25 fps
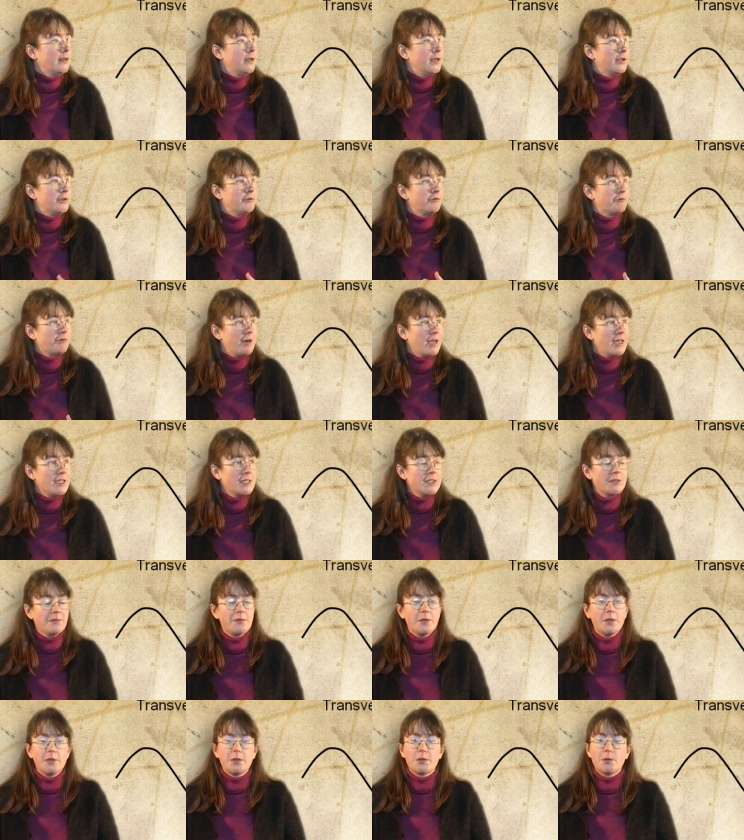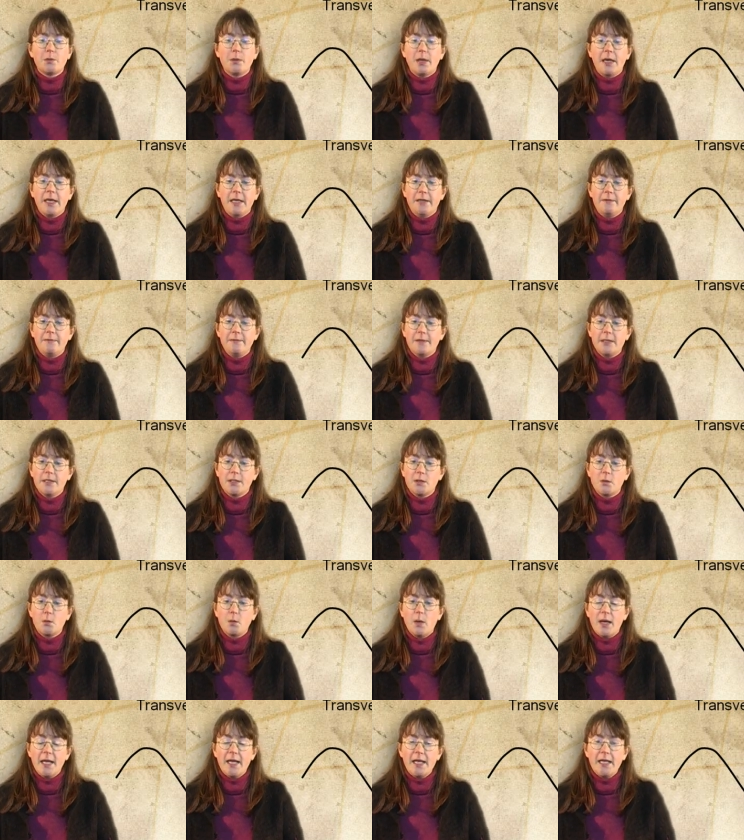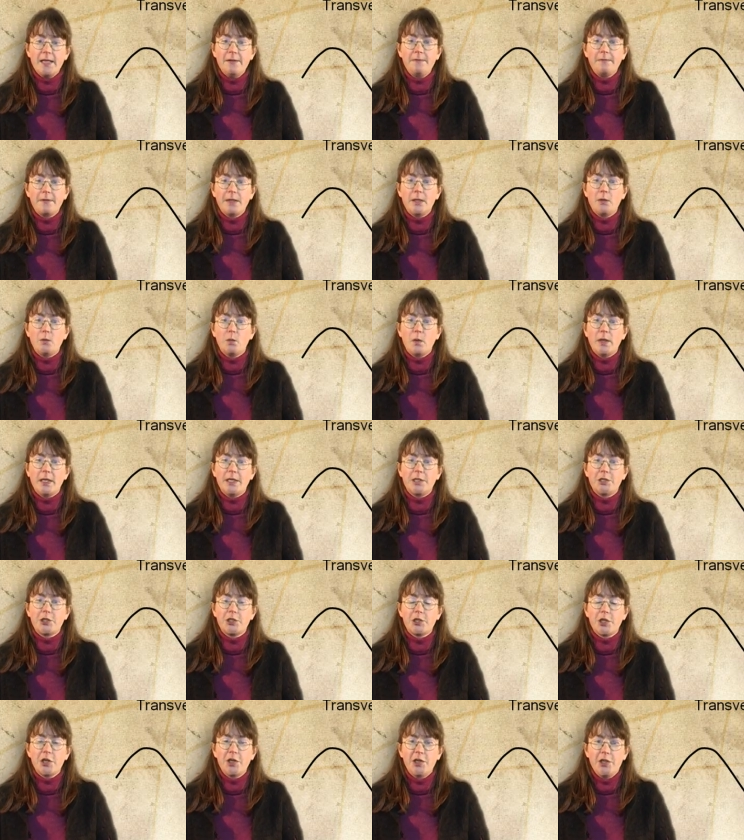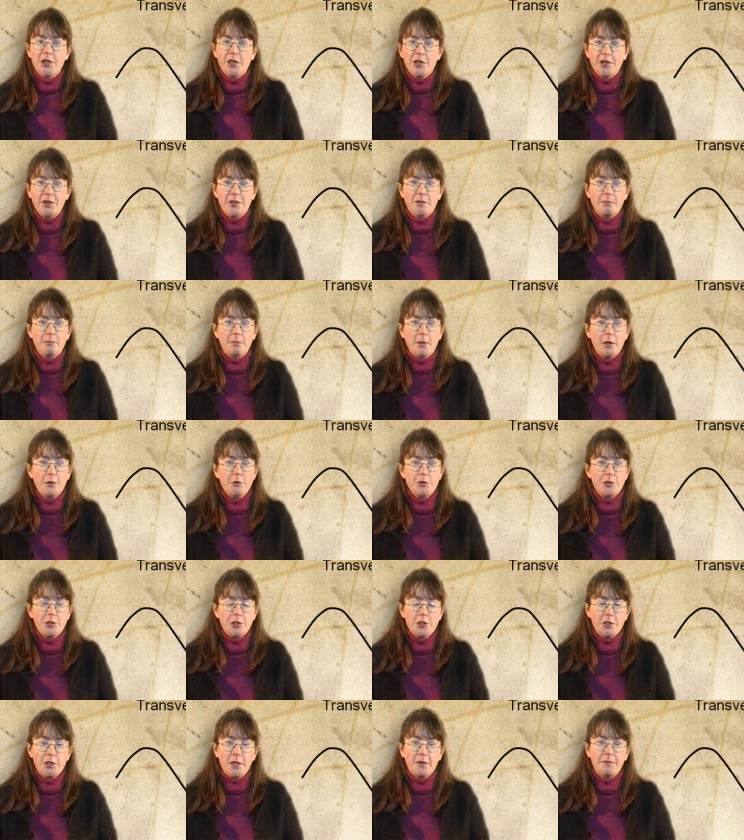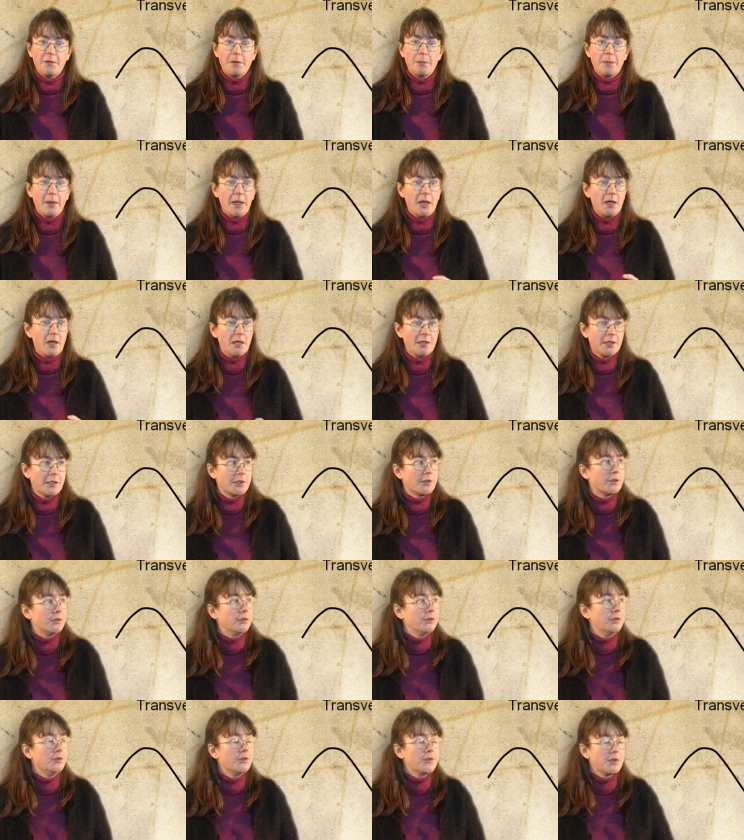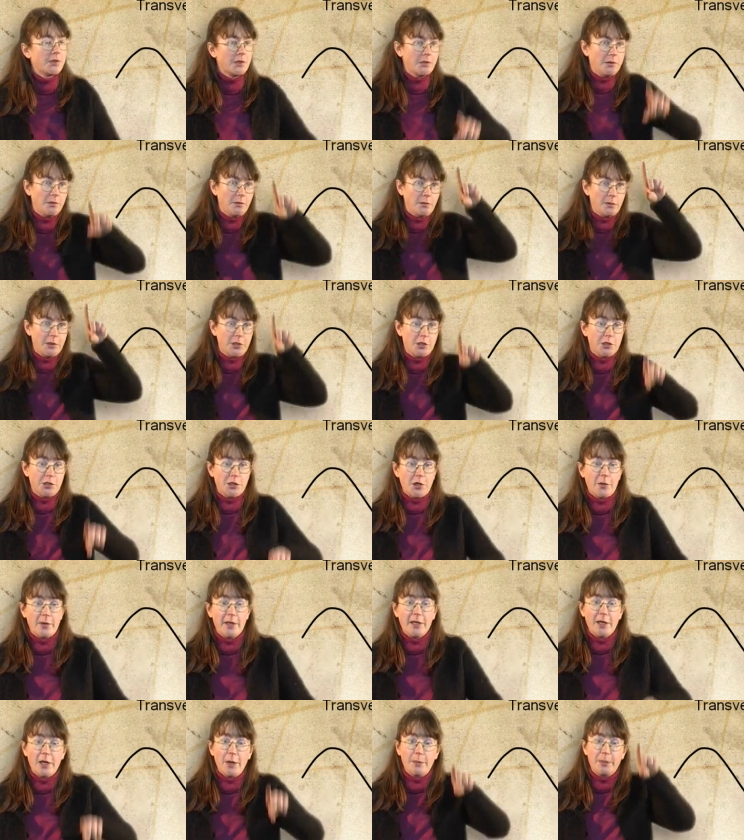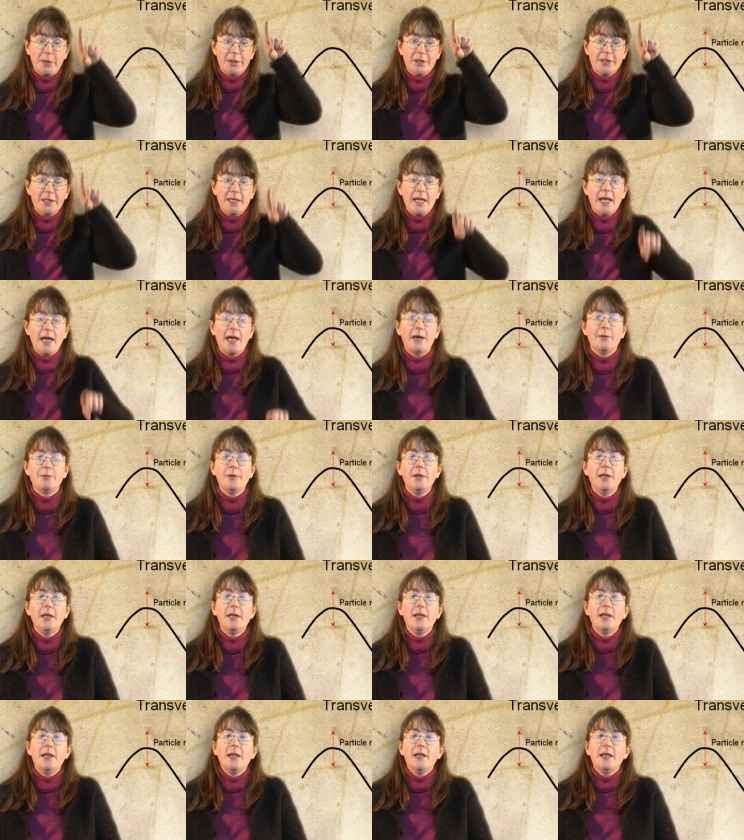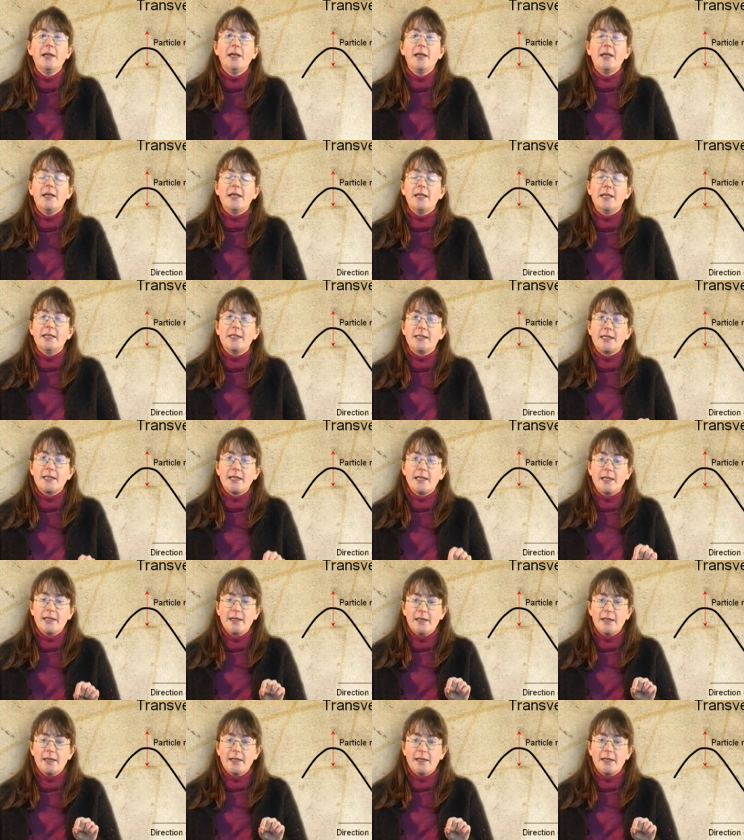A transverse wave is a wave in which the motion of the particles, which is going up and down, is